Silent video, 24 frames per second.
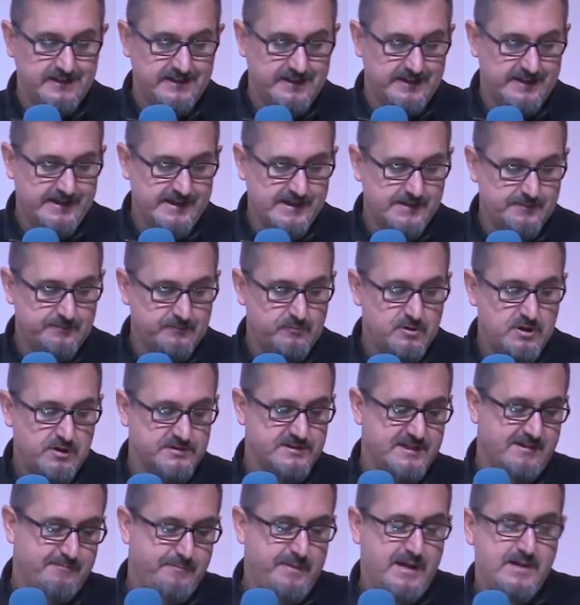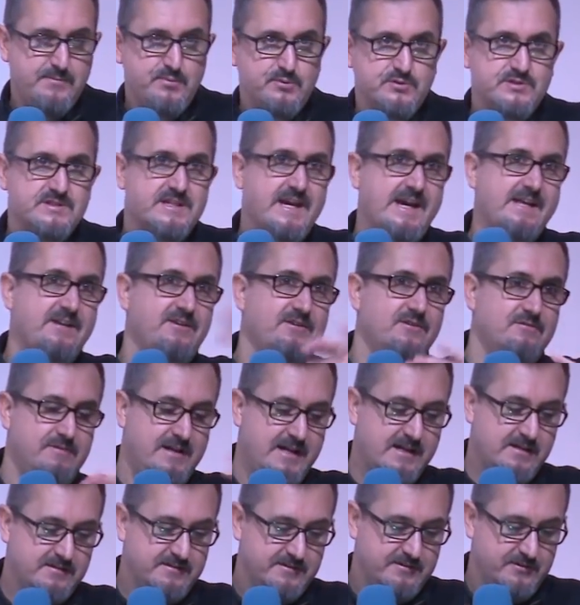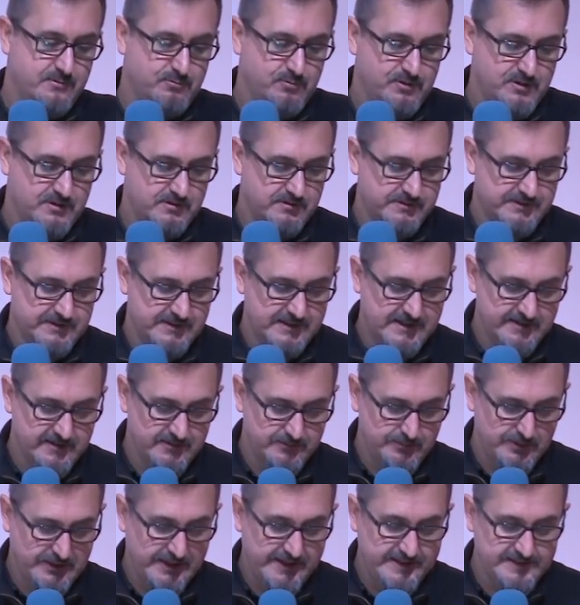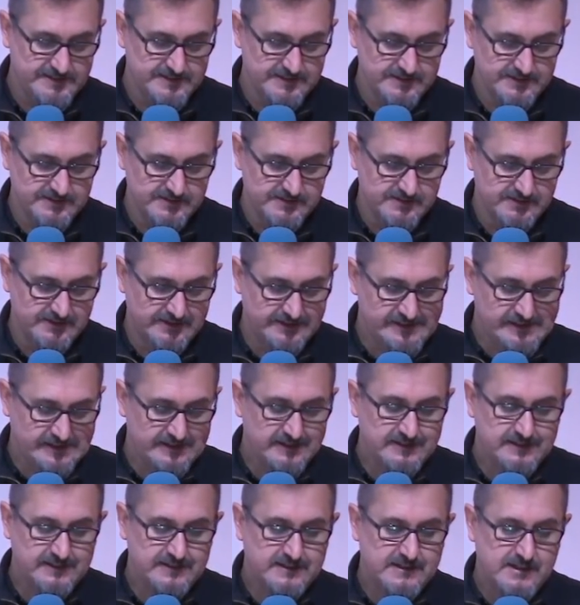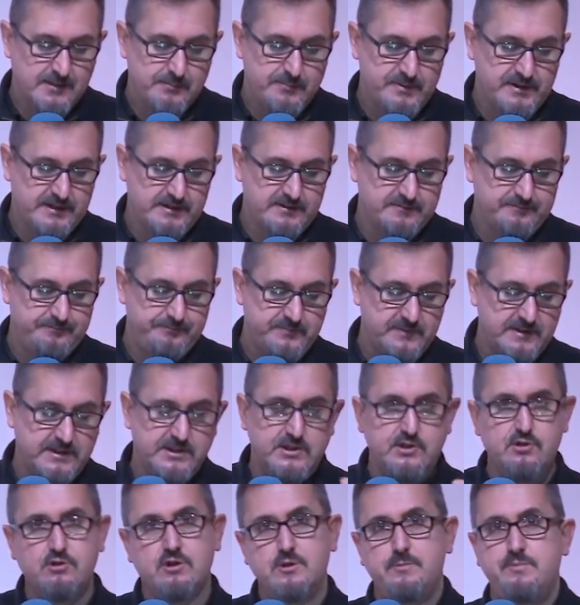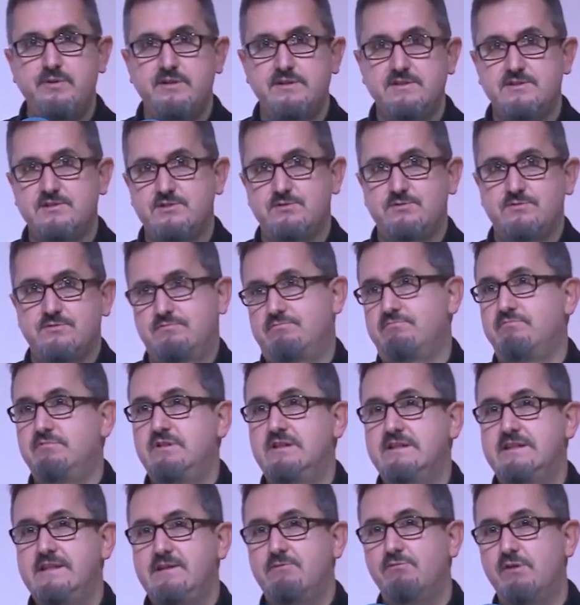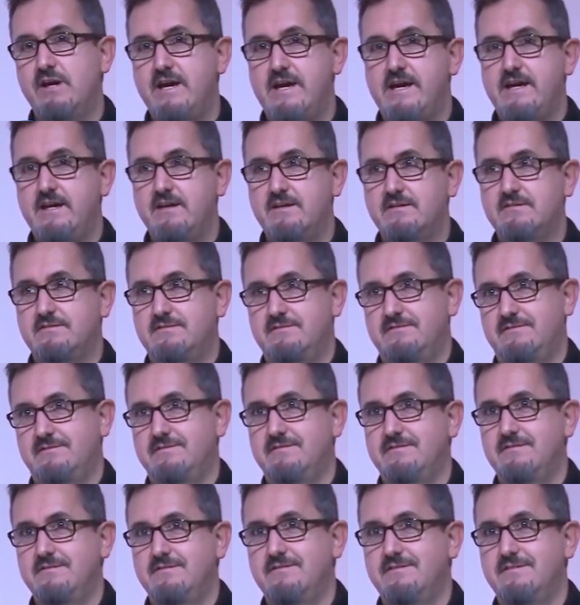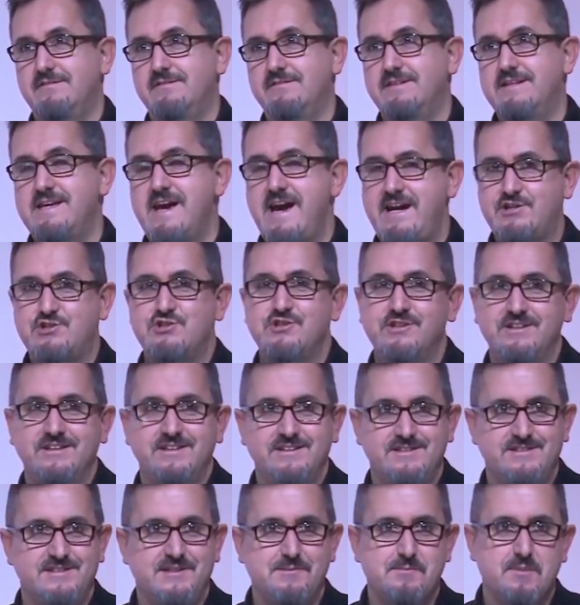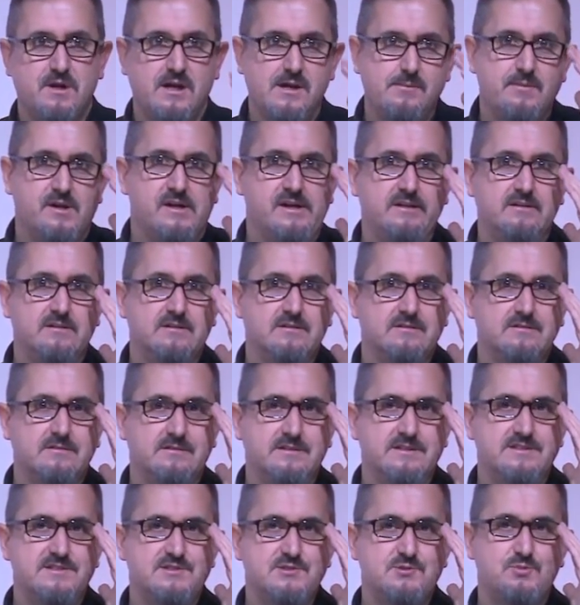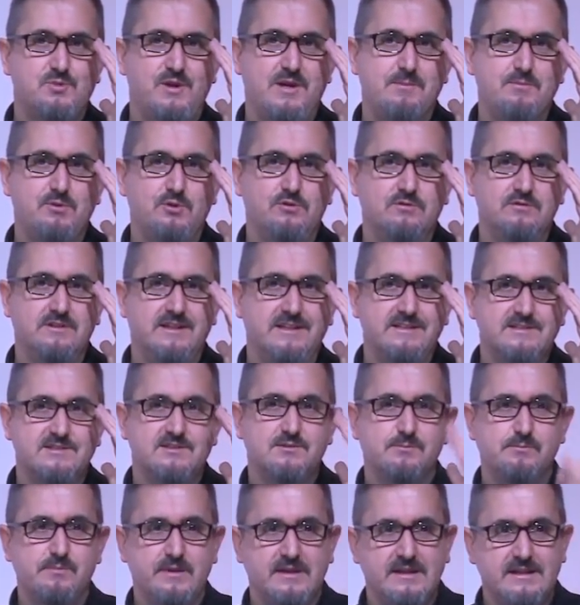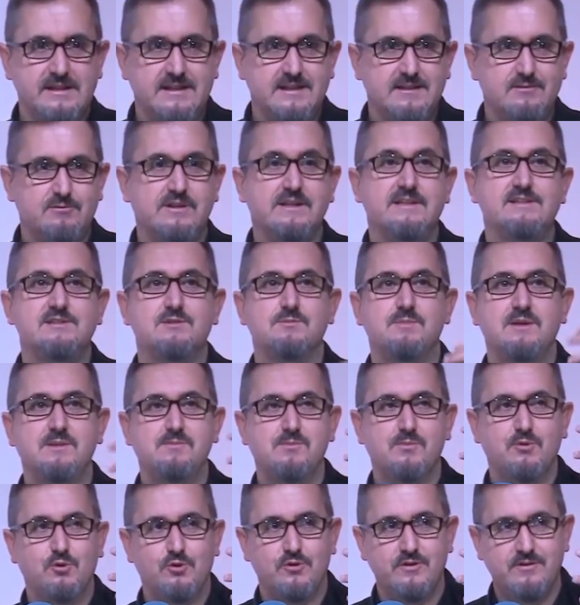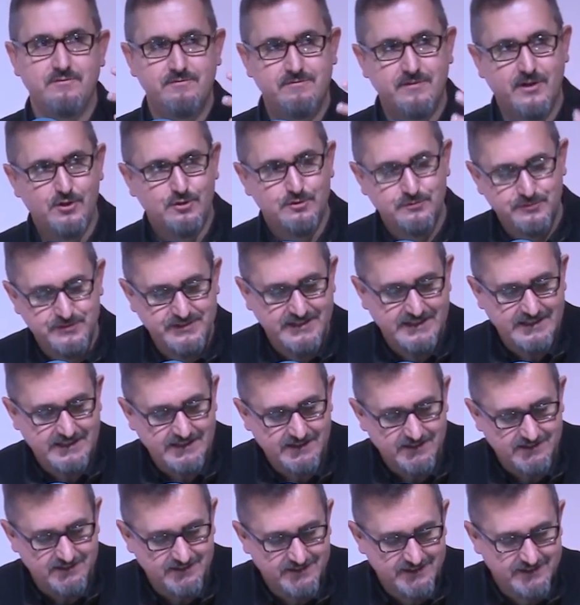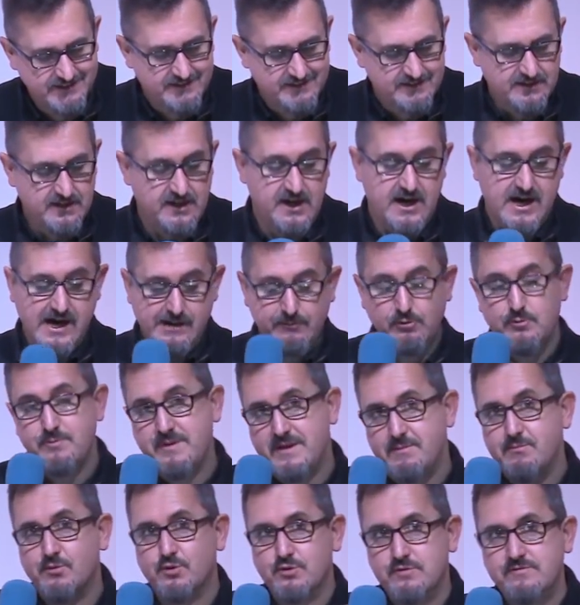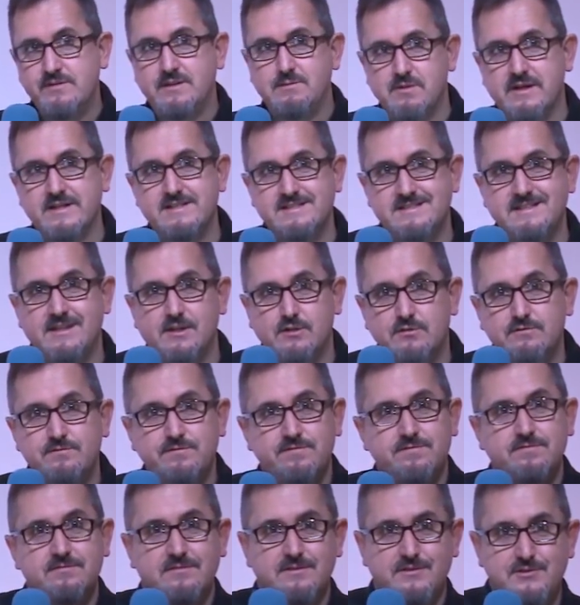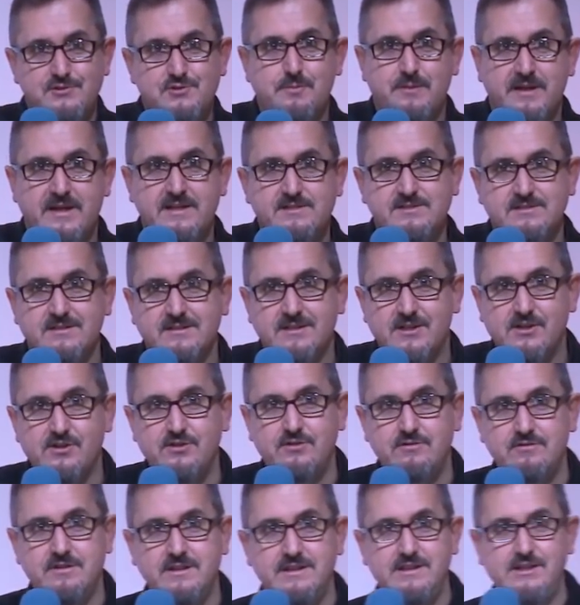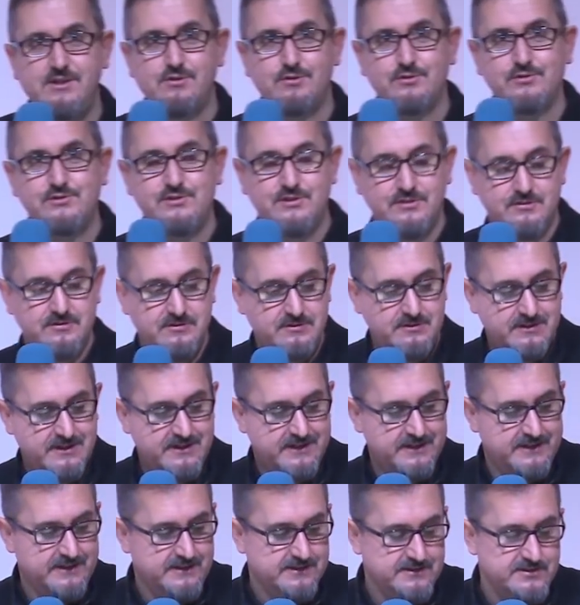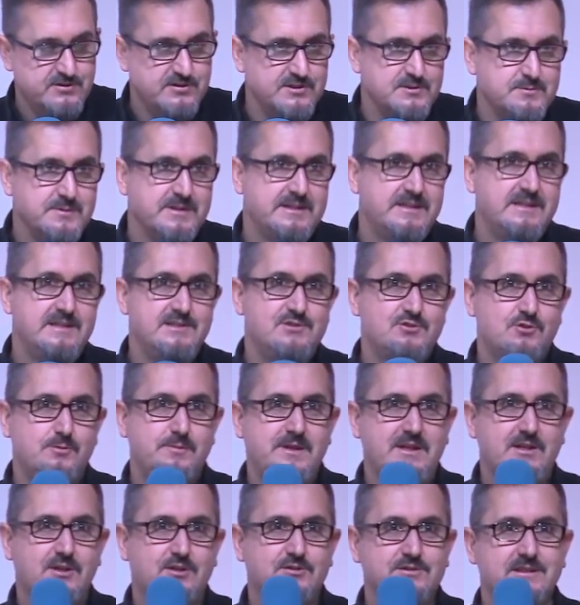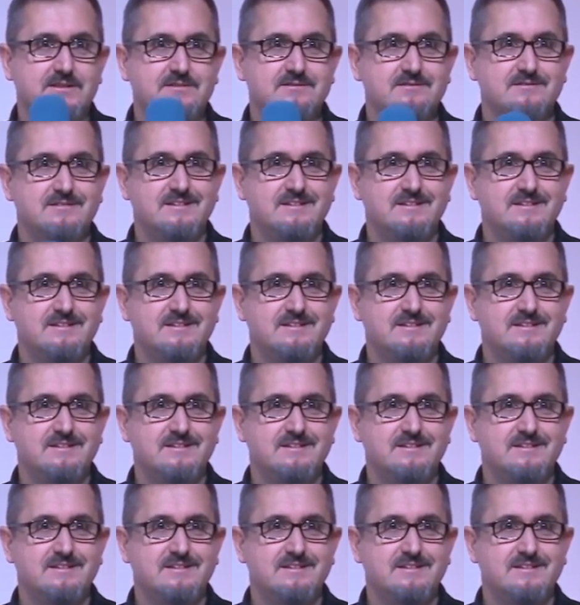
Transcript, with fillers: Um, we also have people scattered around the world in other places. But Europe is really where the action is in my mind. This is where Moodle needs to be. We need to be more involved here. I will be moving myself to Barcelona in a year or two, as soon as my kids are a bit older.